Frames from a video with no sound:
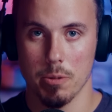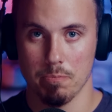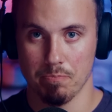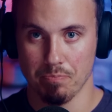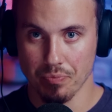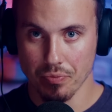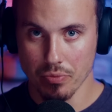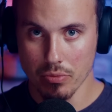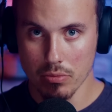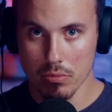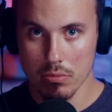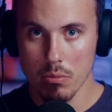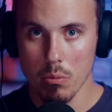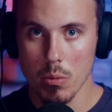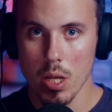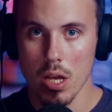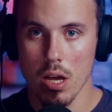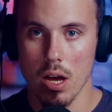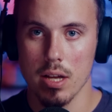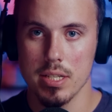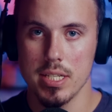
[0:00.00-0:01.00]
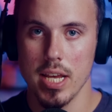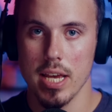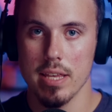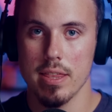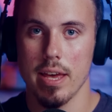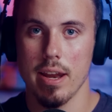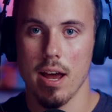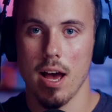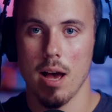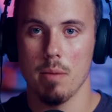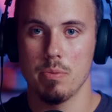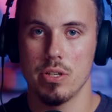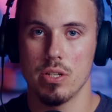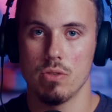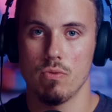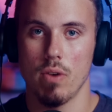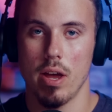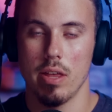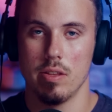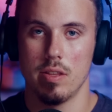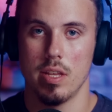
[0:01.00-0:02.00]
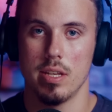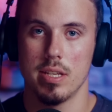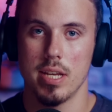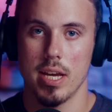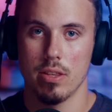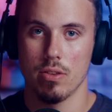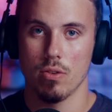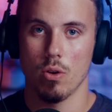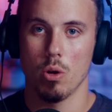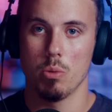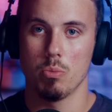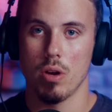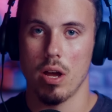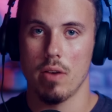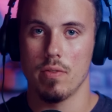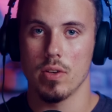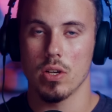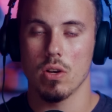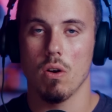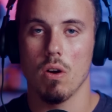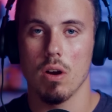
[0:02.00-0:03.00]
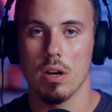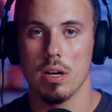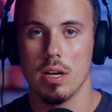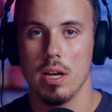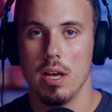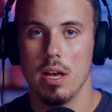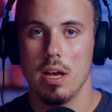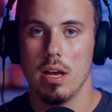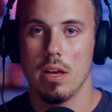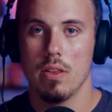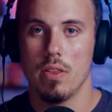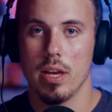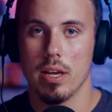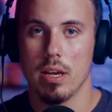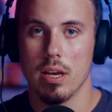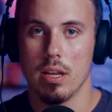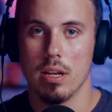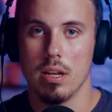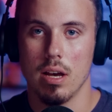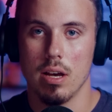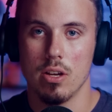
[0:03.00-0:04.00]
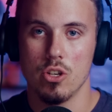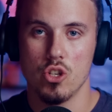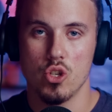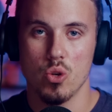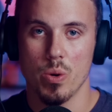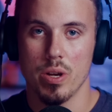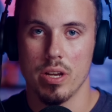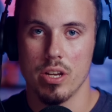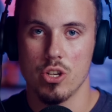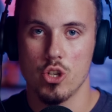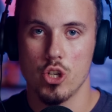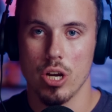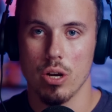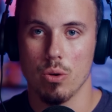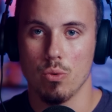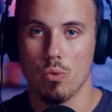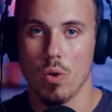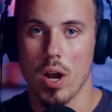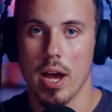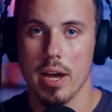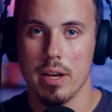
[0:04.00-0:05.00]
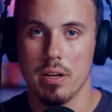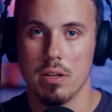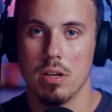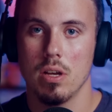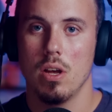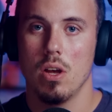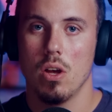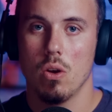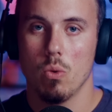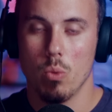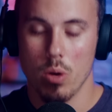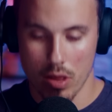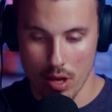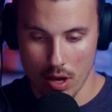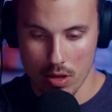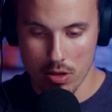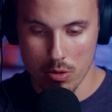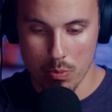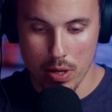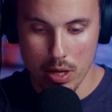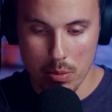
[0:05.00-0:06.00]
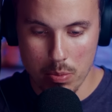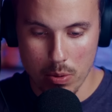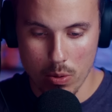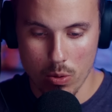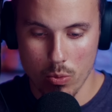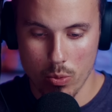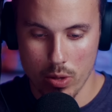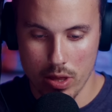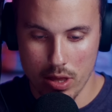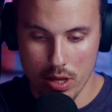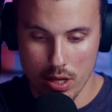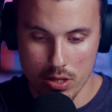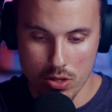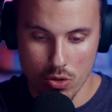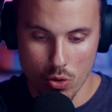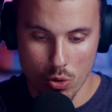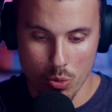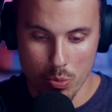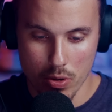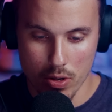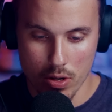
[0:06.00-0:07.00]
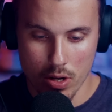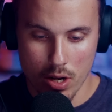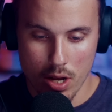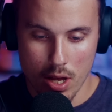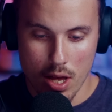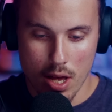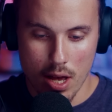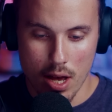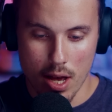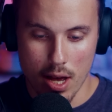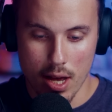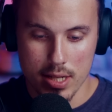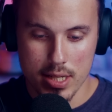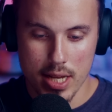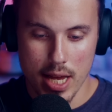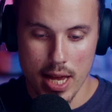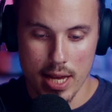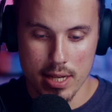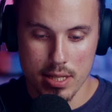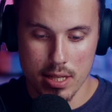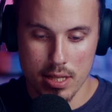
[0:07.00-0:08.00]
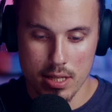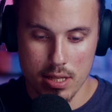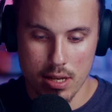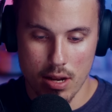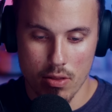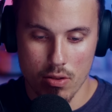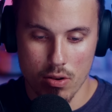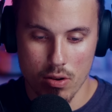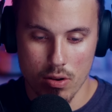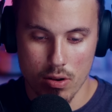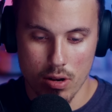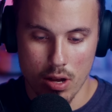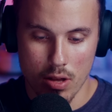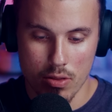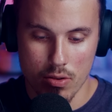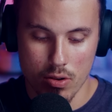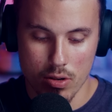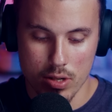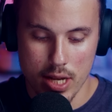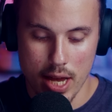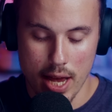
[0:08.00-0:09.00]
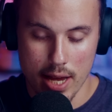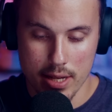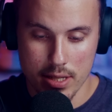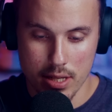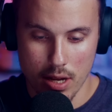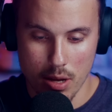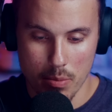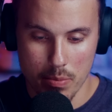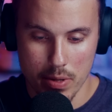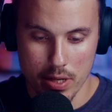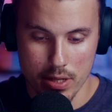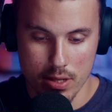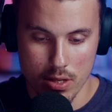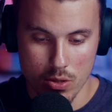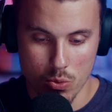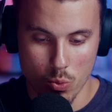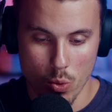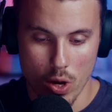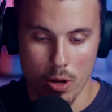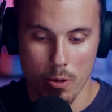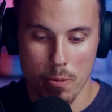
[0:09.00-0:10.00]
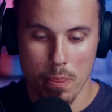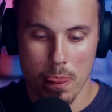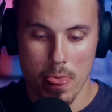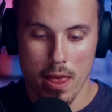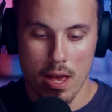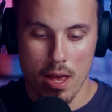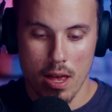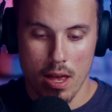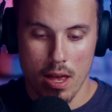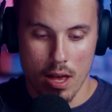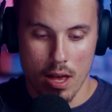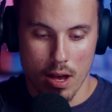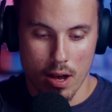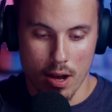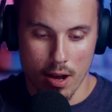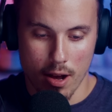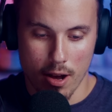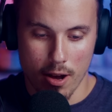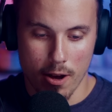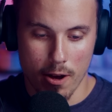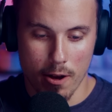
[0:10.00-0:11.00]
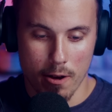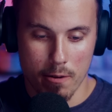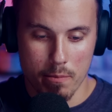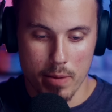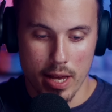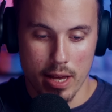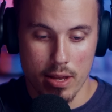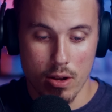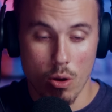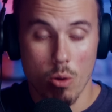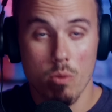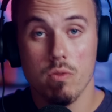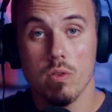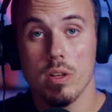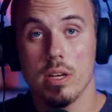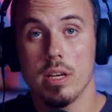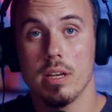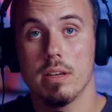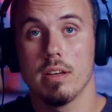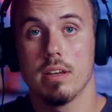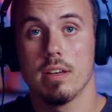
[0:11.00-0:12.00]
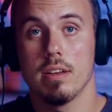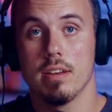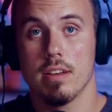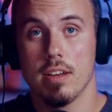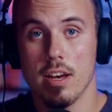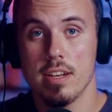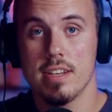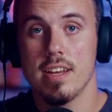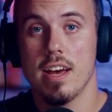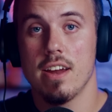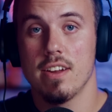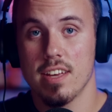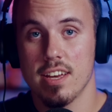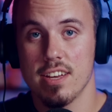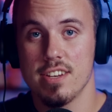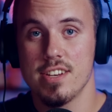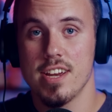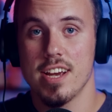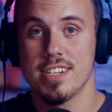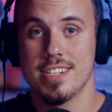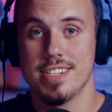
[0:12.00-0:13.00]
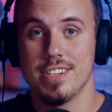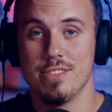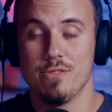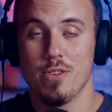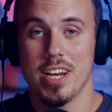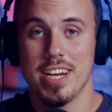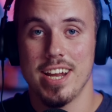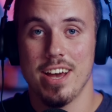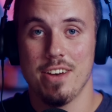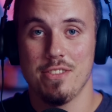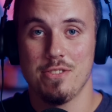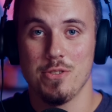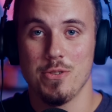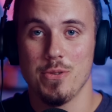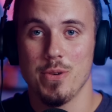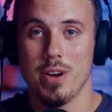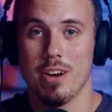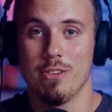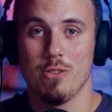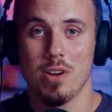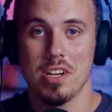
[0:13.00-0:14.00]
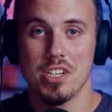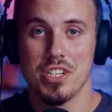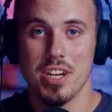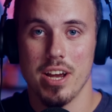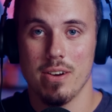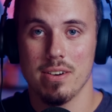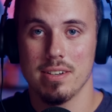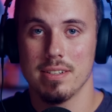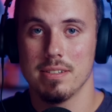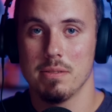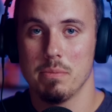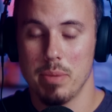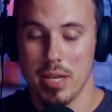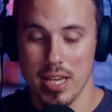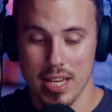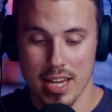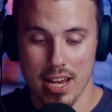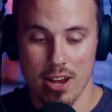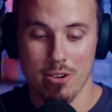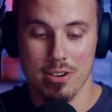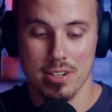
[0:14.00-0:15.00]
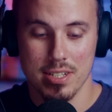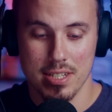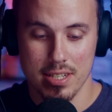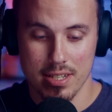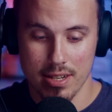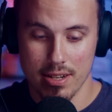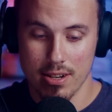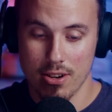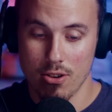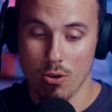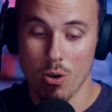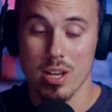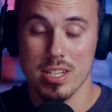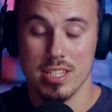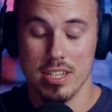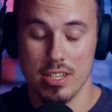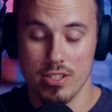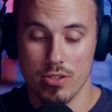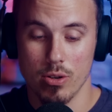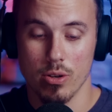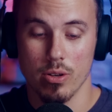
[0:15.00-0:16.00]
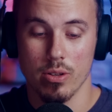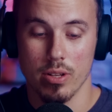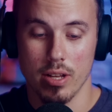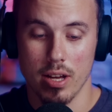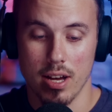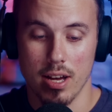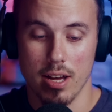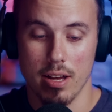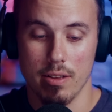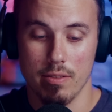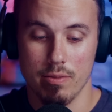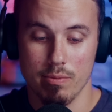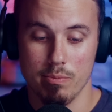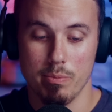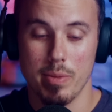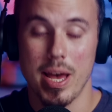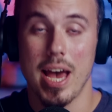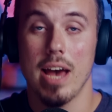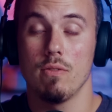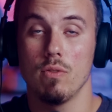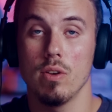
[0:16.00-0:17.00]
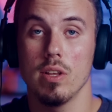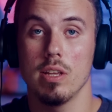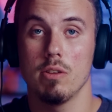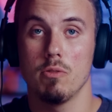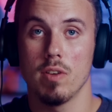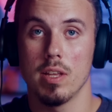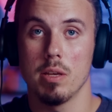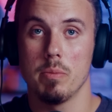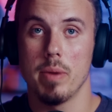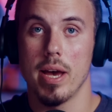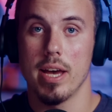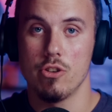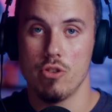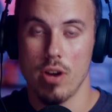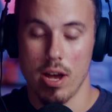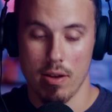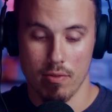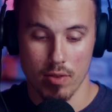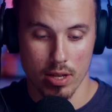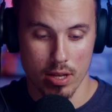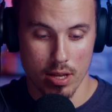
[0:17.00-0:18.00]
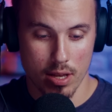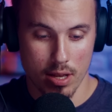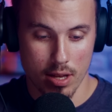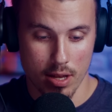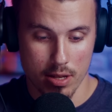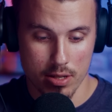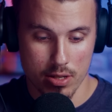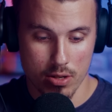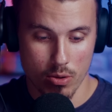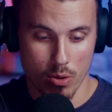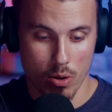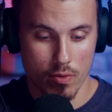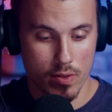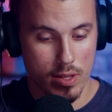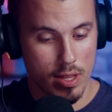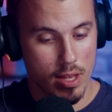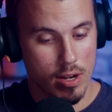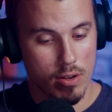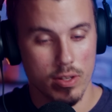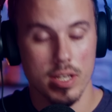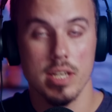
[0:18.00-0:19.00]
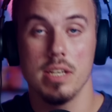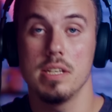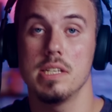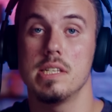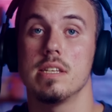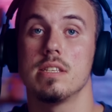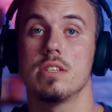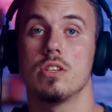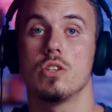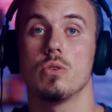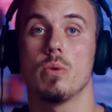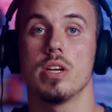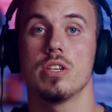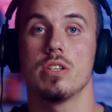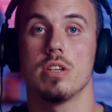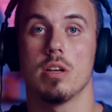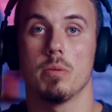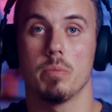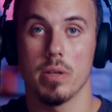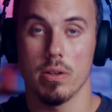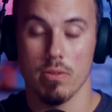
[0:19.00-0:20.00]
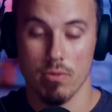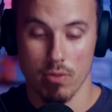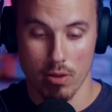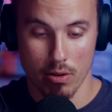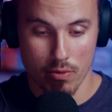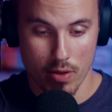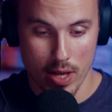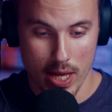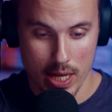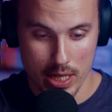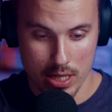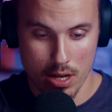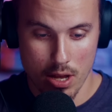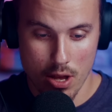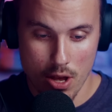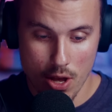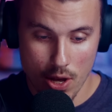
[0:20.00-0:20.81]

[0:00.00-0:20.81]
can take that option rather than take their own private car. They can enjoy a shared ride with other people with these Uber taxis and other taxi companies as well. And hopefully cut down on the congestion right now through rush hour, peak hours across Israel. Really, really bad traffic. So hopefully that'll ease the situation up here. Fun fact